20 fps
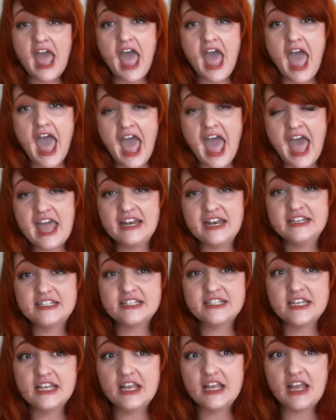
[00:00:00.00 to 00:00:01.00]
and
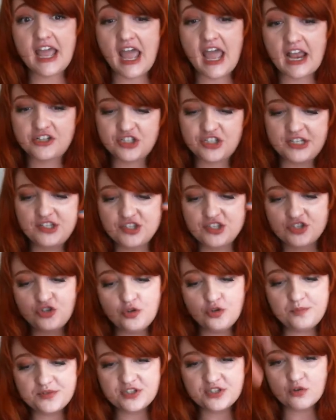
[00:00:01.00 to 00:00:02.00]
actually
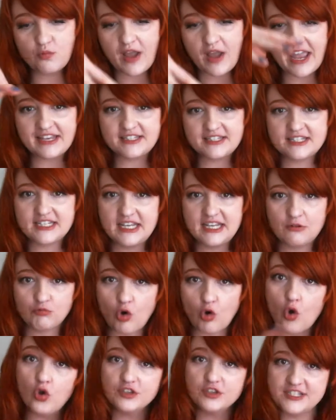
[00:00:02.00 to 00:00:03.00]
scoops the waste,
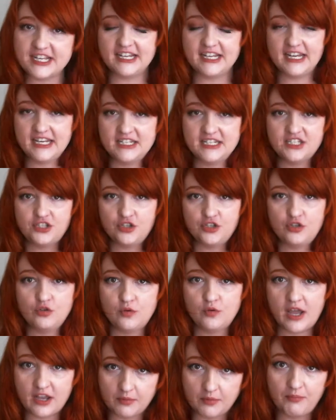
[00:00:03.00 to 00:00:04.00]
rolls it
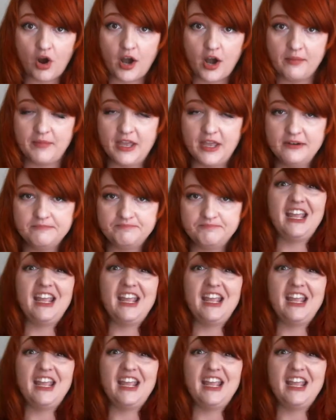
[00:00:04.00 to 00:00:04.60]
into a compartment.